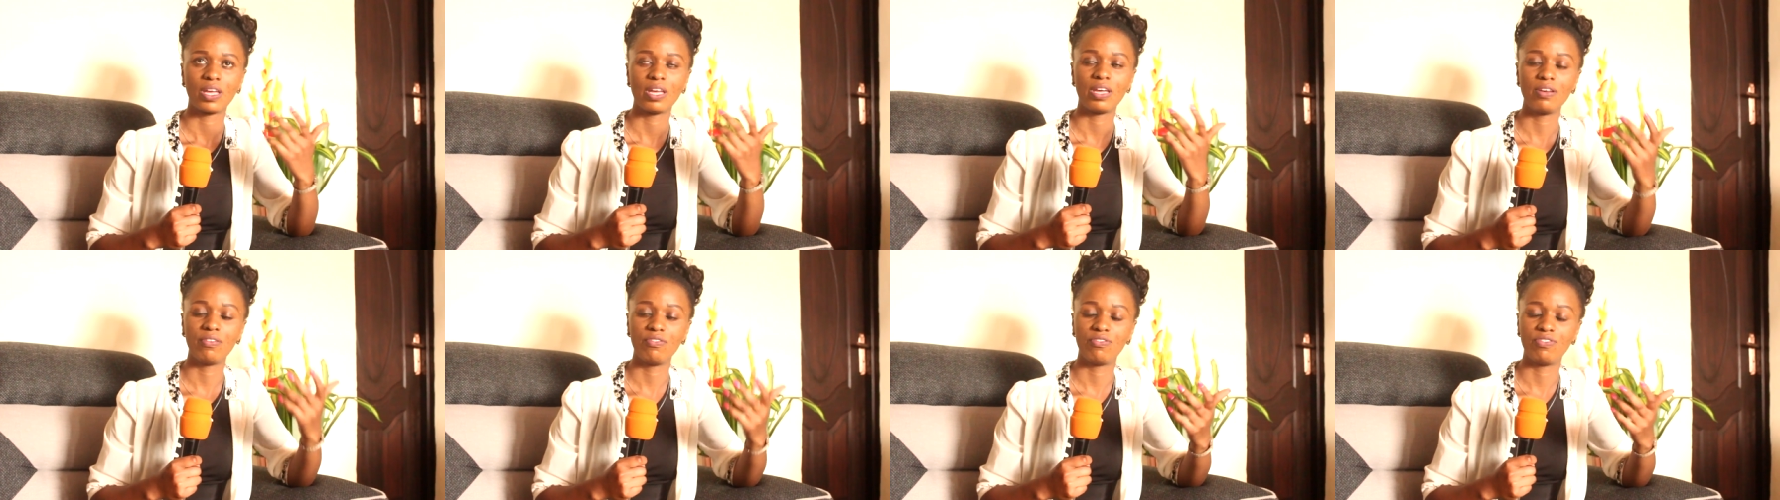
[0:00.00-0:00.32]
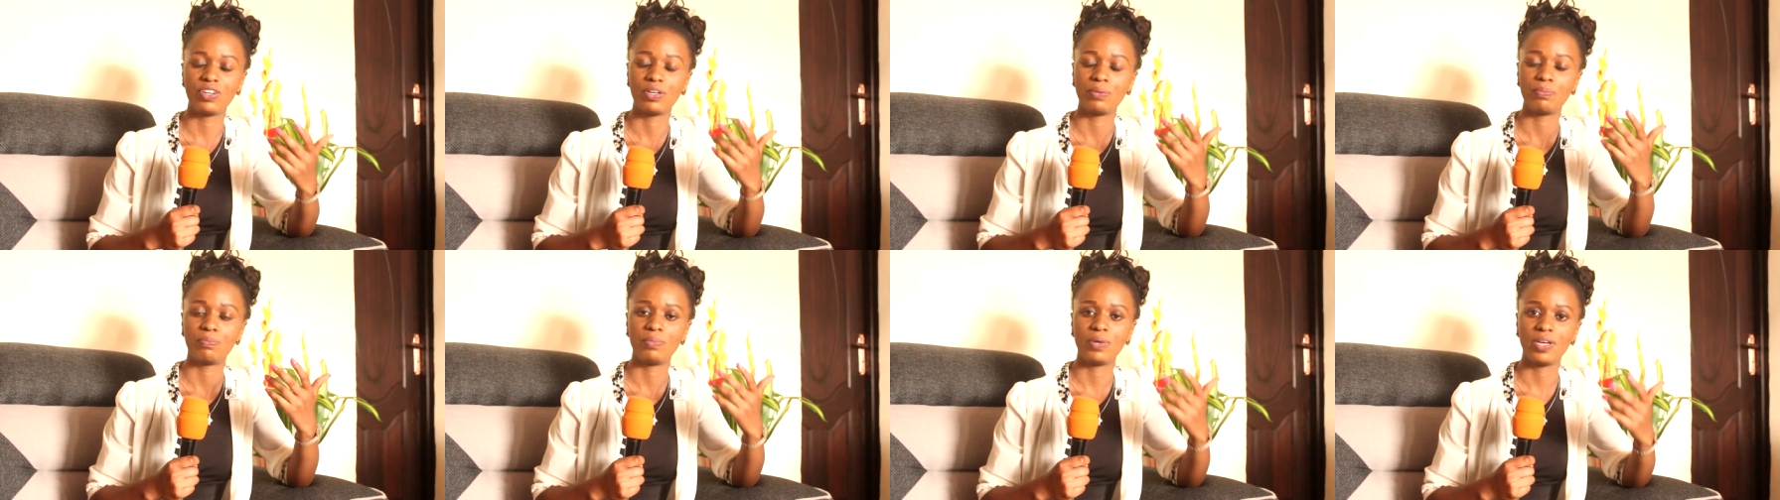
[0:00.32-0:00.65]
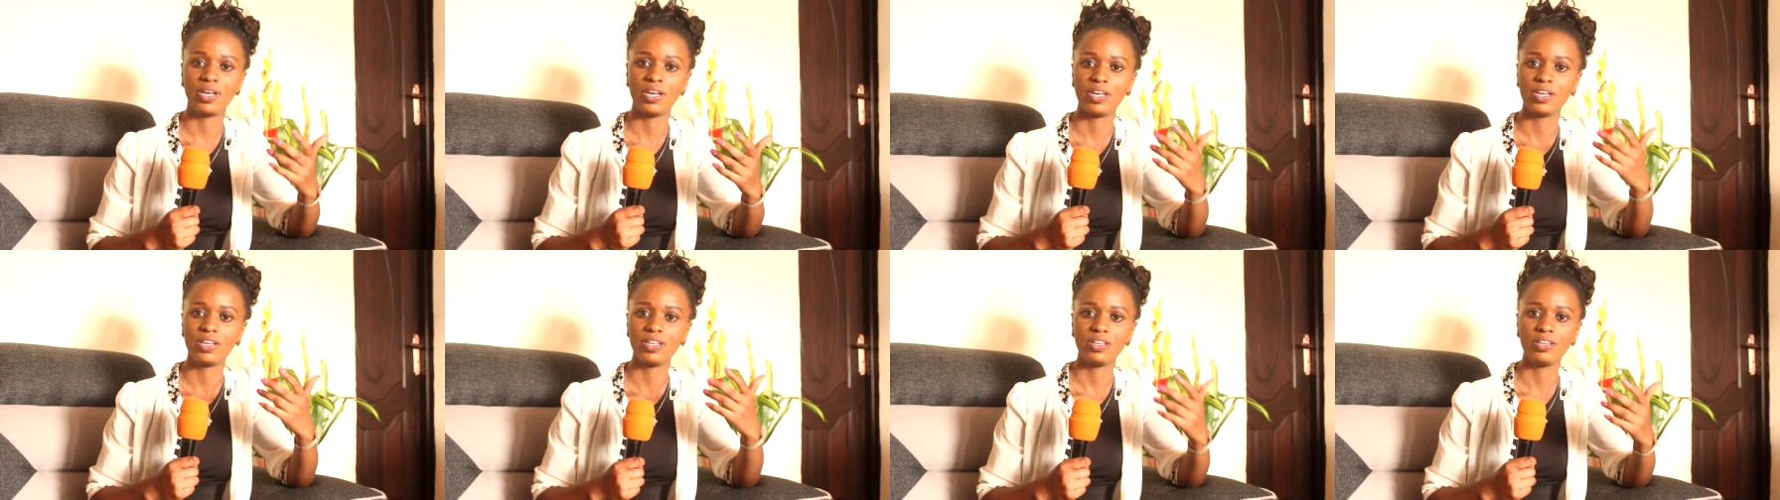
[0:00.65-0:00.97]
Every
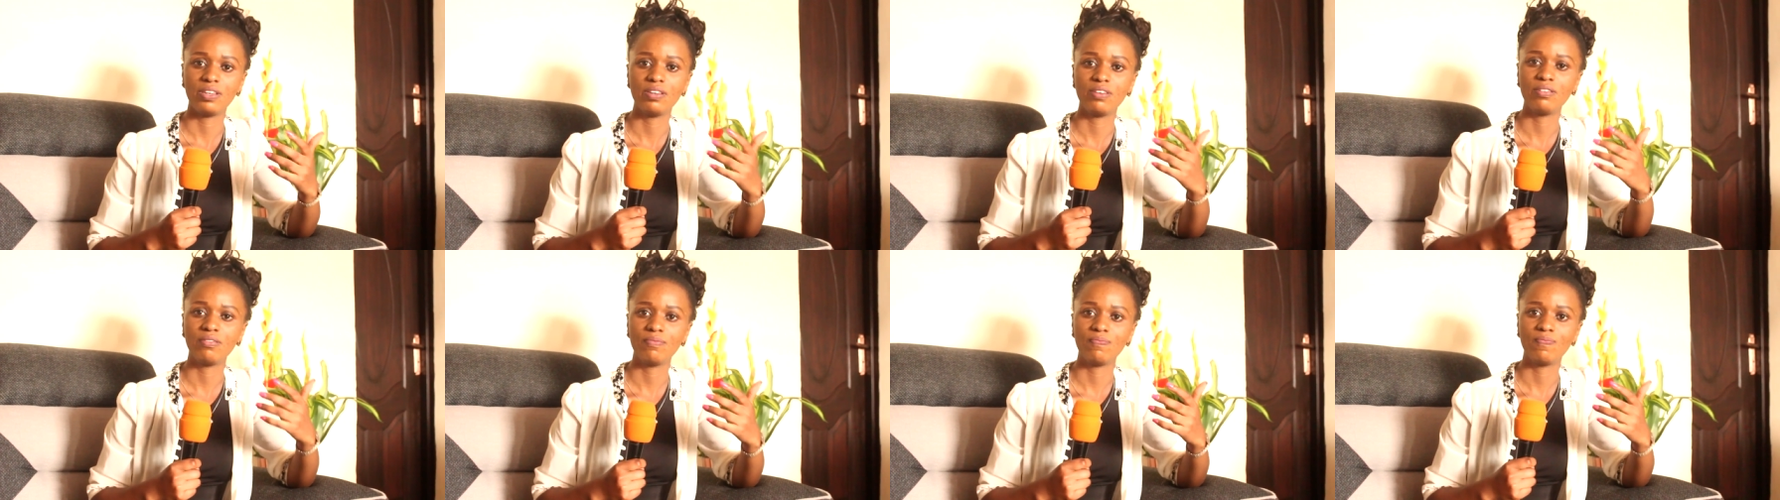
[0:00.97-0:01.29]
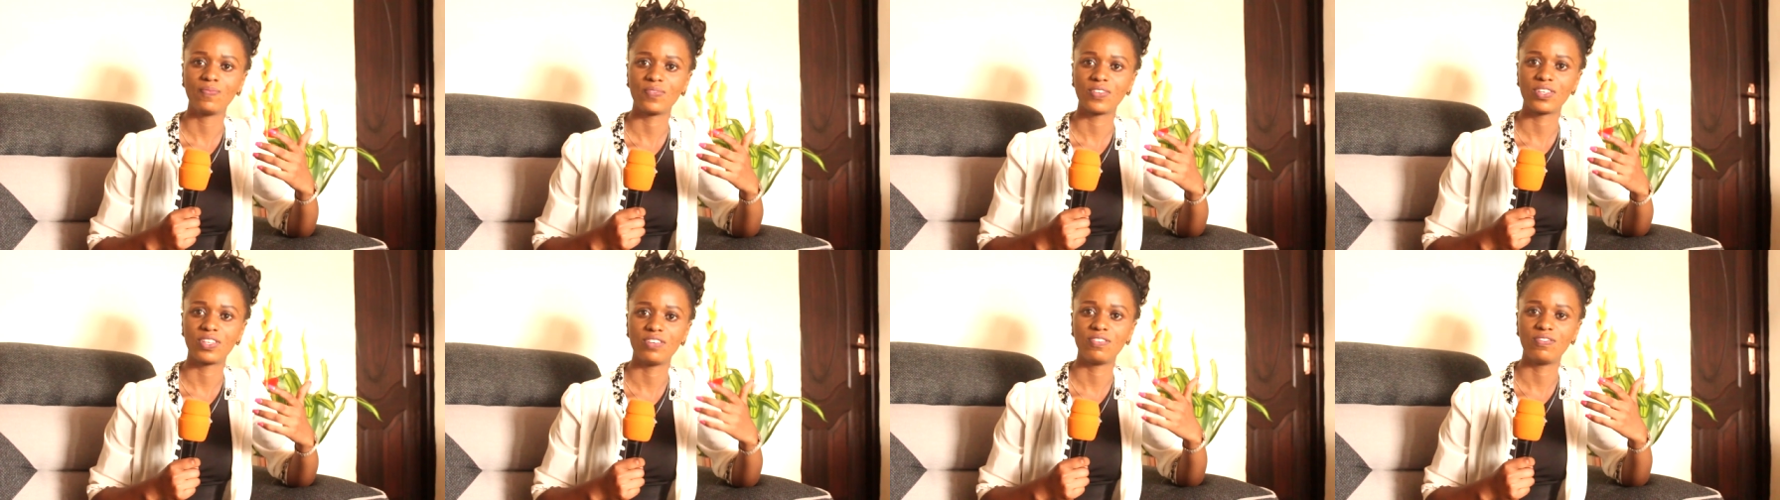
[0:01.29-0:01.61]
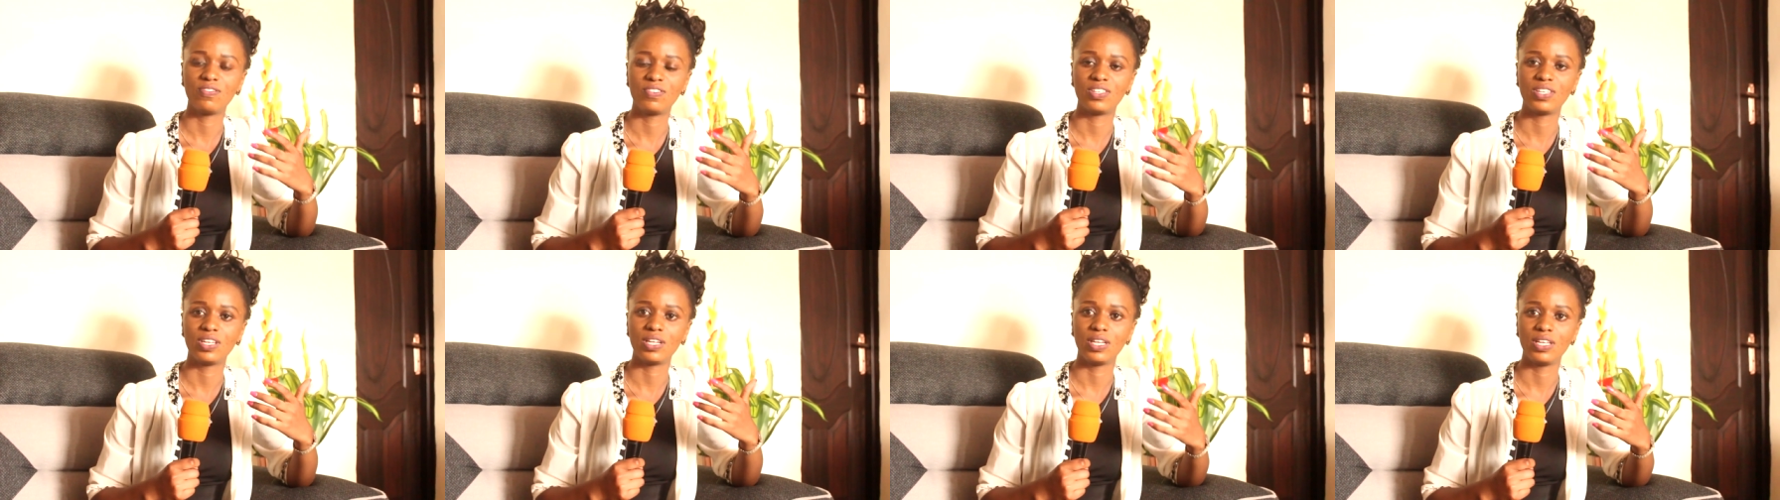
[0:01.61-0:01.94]
pain
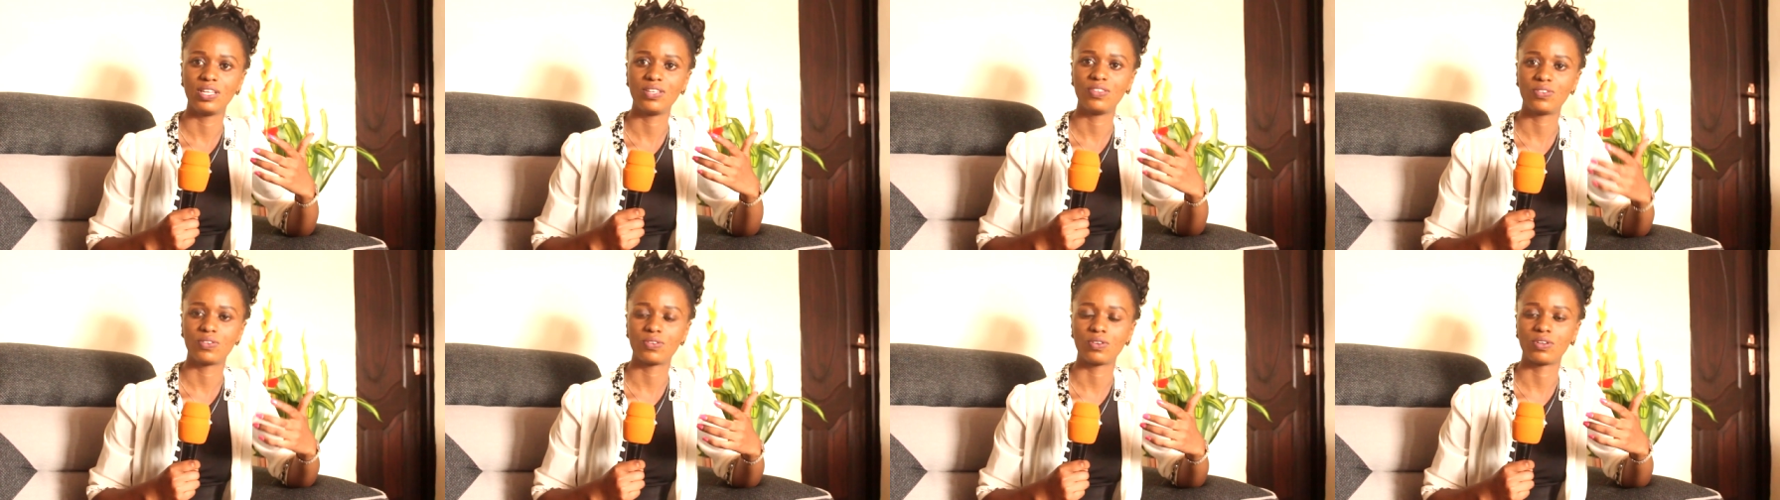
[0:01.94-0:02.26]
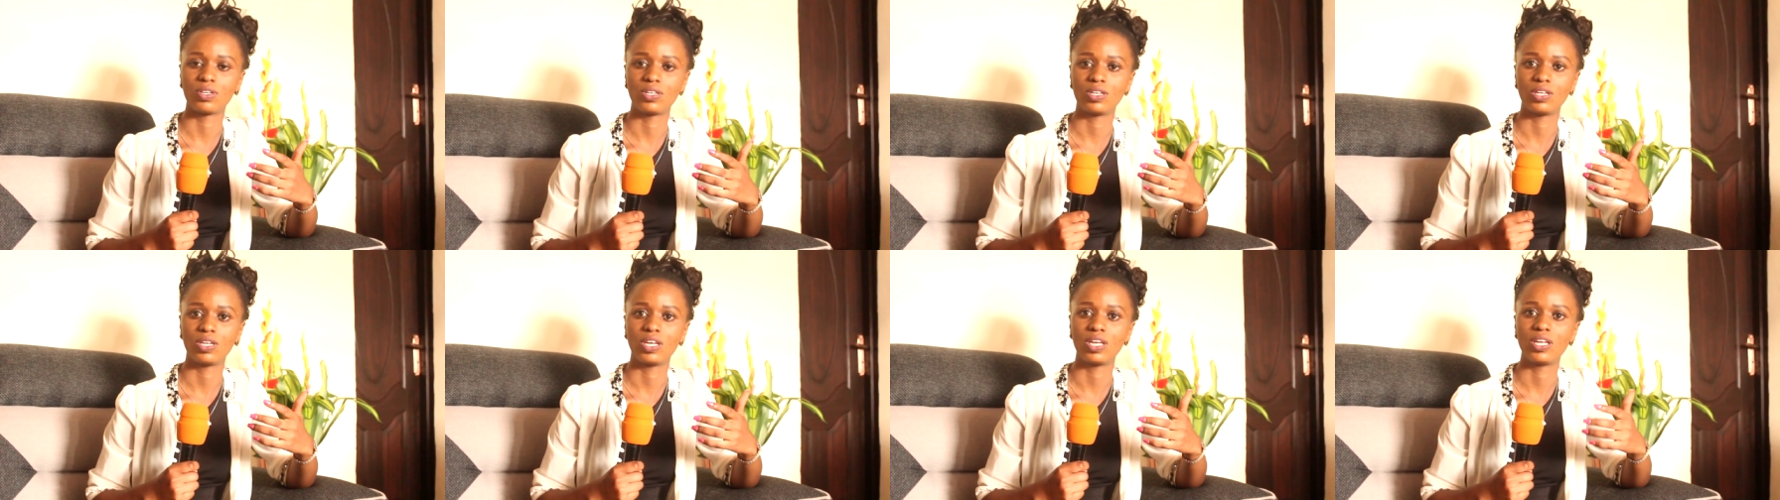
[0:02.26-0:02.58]
gives a lesson,